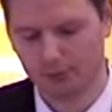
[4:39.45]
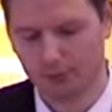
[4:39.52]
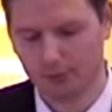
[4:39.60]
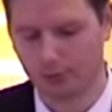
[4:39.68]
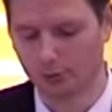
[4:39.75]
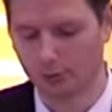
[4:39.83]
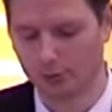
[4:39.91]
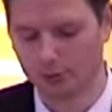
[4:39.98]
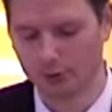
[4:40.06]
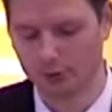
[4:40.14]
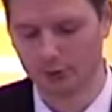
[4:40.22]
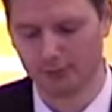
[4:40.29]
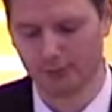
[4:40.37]
You boil the
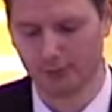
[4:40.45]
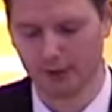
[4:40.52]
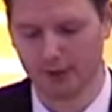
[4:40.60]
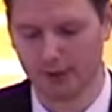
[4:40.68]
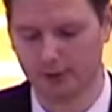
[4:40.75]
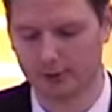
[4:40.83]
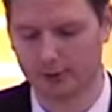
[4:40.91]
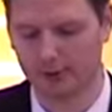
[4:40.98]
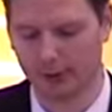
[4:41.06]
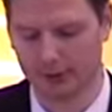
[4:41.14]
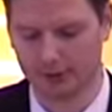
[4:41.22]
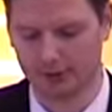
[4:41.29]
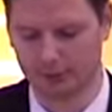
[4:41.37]
Christian faith down to the
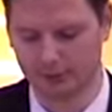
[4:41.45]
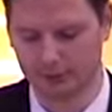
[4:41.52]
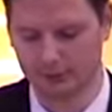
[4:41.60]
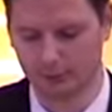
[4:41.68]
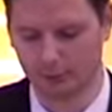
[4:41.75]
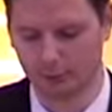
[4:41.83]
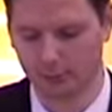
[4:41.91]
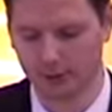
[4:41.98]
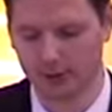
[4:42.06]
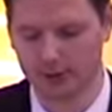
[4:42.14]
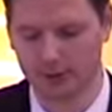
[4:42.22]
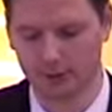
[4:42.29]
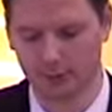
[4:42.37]
essence, and what
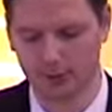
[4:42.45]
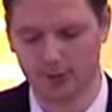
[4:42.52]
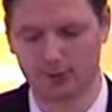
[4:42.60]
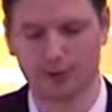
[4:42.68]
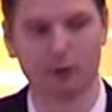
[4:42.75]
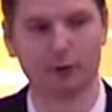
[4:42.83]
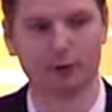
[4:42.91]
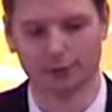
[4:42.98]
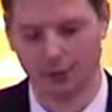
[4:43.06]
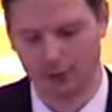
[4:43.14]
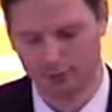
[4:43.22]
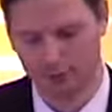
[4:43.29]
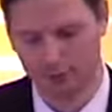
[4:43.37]
remains is a picture of
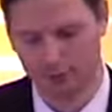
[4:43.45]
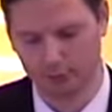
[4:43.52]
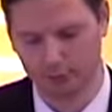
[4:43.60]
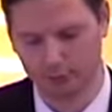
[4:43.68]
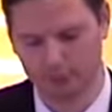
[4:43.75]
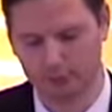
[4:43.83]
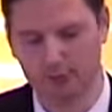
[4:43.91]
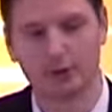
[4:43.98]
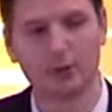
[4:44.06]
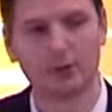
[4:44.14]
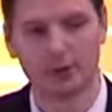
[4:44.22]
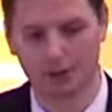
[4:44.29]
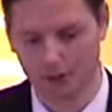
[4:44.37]
absolute,
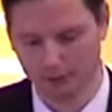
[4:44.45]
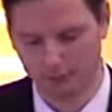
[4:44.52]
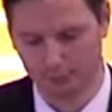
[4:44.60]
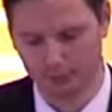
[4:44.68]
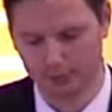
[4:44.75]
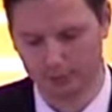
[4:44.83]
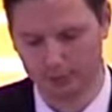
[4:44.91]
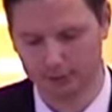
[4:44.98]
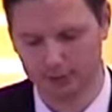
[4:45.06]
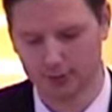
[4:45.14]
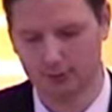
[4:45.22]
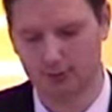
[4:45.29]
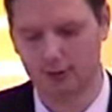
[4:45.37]

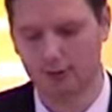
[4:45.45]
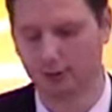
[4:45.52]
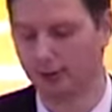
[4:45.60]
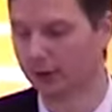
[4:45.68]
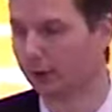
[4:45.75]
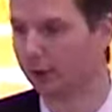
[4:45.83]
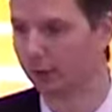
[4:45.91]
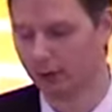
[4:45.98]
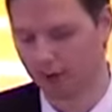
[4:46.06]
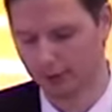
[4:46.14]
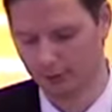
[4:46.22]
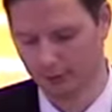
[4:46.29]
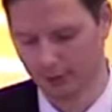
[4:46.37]
unambiguous, undiluted
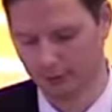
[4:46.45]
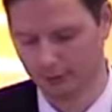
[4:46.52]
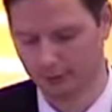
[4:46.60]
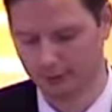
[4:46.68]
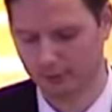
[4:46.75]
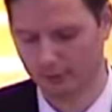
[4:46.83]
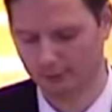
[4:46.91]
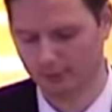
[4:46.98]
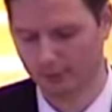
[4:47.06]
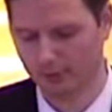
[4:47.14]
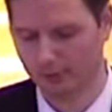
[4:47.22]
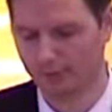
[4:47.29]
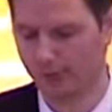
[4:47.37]
love,
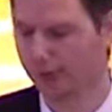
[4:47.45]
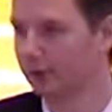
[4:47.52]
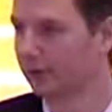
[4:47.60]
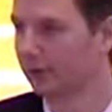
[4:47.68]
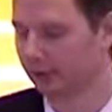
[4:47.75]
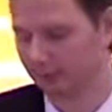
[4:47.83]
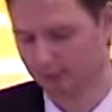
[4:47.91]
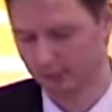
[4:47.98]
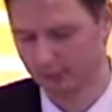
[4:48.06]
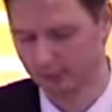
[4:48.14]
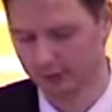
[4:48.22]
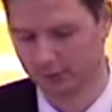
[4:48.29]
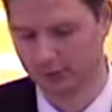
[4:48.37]
the face of
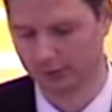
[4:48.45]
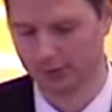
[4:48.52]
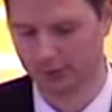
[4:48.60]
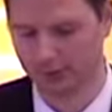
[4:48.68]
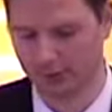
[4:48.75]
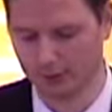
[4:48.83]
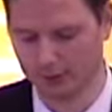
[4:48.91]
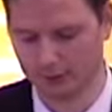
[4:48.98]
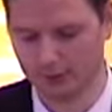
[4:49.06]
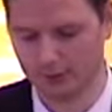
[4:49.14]
Jesus the Christ.